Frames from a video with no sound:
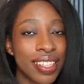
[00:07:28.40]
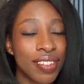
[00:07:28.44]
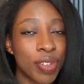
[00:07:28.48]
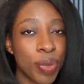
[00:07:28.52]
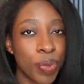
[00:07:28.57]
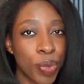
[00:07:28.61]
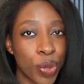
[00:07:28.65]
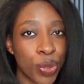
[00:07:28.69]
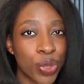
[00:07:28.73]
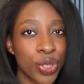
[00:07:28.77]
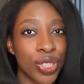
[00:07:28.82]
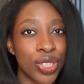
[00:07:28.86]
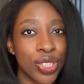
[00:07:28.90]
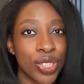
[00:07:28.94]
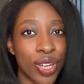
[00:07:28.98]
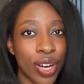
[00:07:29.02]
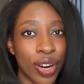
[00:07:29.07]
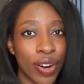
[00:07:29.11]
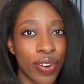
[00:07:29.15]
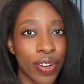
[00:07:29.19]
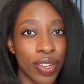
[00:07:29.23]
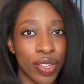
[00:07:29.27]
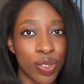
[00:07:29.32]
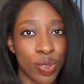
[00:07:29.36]
emotions
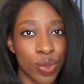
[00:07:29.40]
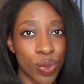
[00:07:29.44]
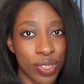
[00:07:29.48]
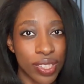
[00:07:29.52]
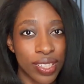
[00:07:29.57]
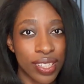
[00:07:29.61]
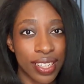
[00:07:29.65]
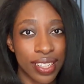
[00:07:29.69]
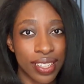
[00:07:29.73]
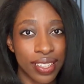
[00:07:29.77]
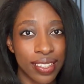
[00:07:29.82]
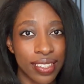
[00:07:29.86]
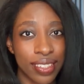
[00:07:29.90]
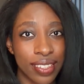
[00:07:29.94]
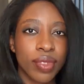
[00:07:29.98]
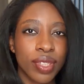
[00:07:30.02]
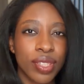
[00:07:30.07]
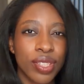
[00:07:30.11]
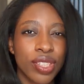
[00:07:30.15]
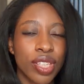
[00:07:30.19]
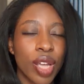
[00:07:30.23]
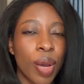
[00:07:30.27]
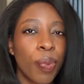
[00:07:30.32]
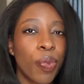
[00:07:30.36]
are exhausting.
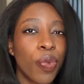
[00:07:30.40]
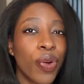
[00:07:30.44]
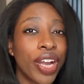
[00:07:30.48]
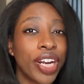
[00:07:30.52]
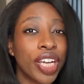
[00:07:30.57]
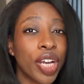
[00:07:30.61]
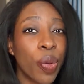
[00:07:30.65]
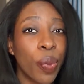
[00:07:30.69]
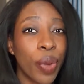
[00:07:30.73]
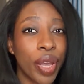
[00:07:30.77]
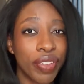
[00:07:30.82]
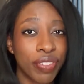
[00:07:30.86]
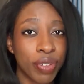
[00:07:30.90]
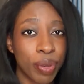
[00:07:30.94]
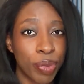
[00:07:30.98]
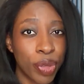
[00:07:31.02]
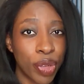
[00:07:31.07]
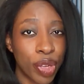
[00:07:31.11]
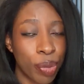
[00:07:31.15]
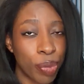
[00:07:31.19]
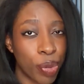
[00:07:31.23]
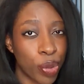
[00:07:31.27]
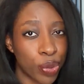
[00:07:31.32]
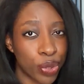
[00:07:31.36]
Stop running away from your
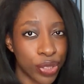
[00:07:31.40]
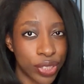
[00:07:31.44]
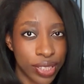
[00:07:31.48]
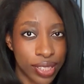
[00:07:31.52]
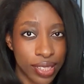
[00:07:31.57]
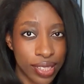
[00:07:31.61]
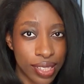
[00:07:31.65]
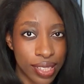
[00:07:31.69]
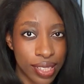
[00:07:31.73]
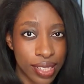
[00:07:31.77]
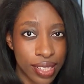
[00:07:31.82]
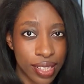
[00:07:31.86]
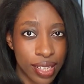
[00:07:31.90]
emotions.